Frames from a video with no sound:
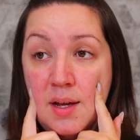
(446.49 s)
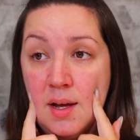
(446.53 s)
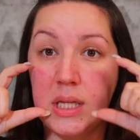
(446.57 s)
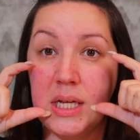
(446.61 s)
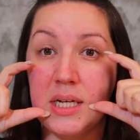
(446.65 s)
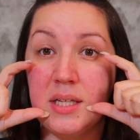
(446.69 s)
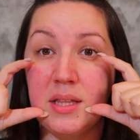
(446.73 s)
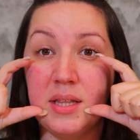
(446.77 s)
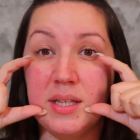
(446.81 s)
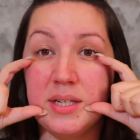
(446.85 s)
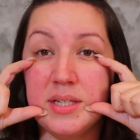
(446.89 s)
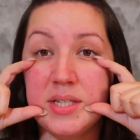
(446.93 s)

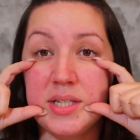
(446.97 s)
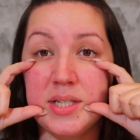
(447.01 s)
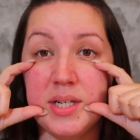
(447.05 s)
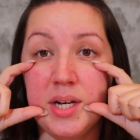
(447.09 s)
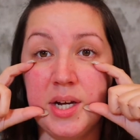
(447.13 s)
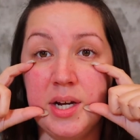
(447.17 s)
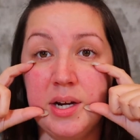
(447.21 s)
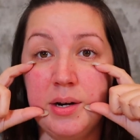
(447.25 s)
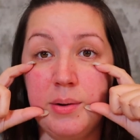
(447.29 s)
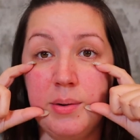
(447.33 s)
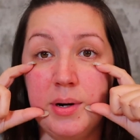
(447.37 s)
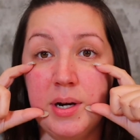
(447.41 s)
Like, this
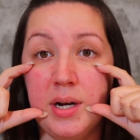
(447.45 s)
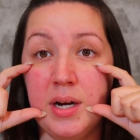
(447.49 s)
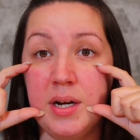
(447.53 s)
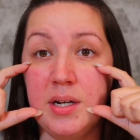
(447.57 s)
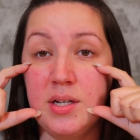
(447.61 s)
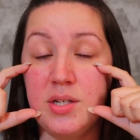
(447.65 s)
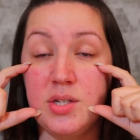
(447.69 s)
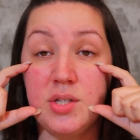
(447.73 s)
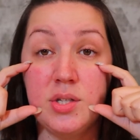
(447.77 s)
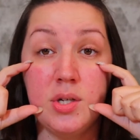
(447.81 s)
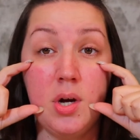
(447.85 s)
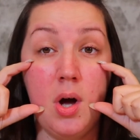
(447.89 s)

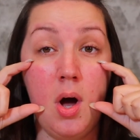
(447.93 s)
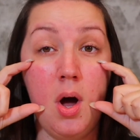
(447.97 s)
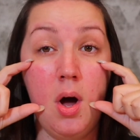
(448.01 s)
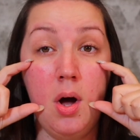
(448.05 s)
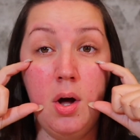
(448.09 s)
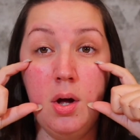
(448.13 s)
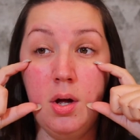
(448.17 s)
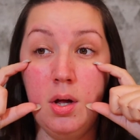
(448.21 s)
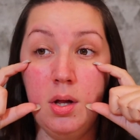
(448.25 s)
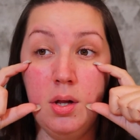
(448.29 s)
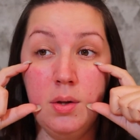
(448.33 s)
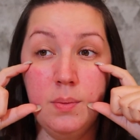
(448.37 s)
area is
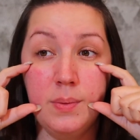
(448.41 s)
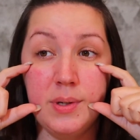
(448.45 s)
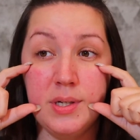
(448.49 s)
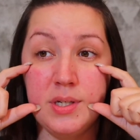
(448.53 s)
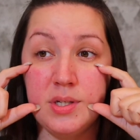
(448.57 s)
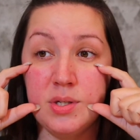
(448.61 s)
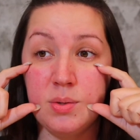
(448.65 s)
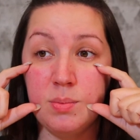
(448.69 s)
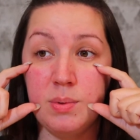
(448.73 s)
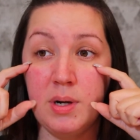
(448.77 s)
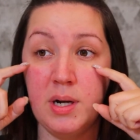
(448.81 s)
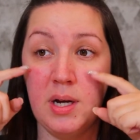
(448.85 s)

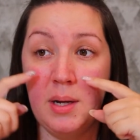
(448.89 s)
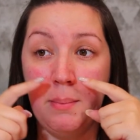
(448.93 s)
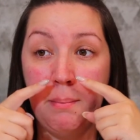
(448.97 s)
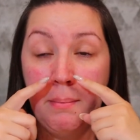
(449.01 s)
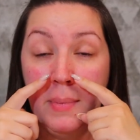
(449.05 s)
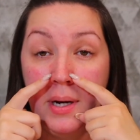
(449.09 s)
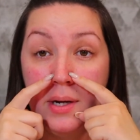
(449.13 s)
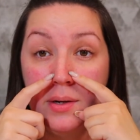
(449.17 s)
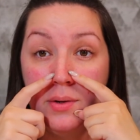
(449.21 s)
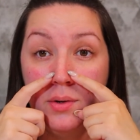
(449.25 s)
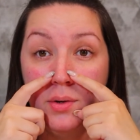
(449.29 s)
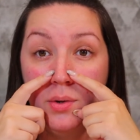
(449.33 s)
always red.
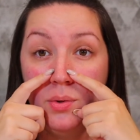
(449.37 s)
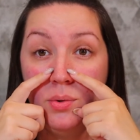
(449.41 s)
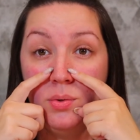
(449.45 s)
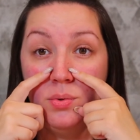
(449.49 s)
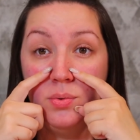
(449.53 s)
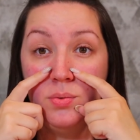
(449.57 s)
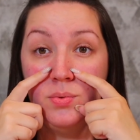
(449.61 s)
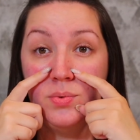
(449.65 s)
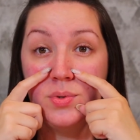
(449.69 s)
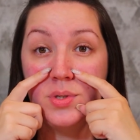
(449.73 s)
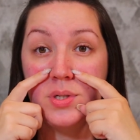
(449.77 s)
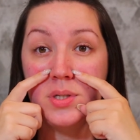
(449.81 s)
My
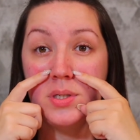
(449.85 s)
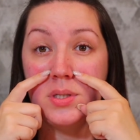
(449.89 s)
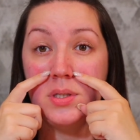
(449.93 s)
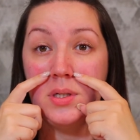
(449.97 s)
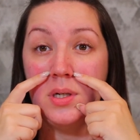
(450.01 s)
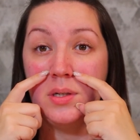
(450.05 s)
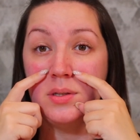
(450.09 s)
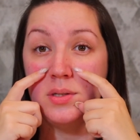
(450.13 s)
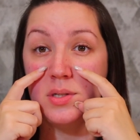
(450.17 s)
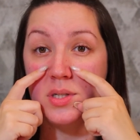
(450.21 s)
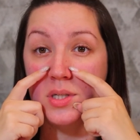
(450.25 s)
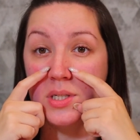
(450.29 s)
nose,
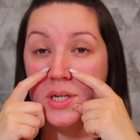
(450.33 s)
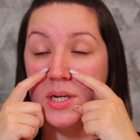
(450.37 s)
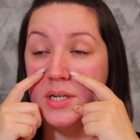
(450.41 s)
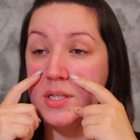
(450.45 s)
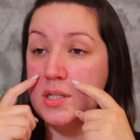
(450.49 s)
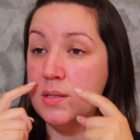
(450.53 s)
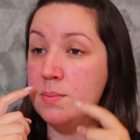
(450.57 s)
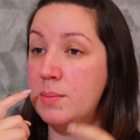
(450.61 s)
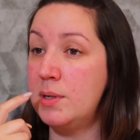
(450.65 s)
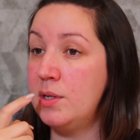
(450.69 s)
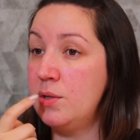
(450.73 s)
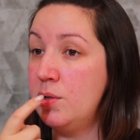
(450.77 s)
on the
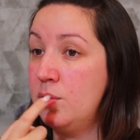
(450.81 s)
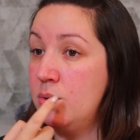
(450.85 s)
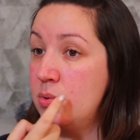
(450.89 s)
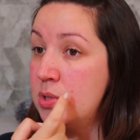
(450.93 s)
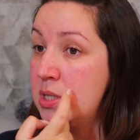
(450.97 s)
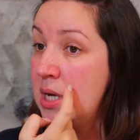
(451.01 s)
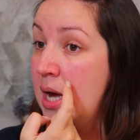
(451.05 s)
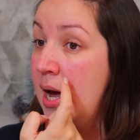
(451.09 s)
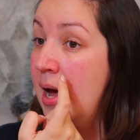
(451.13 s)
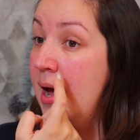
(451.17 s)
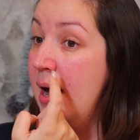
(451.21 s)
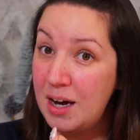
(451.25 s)
sides of my nose.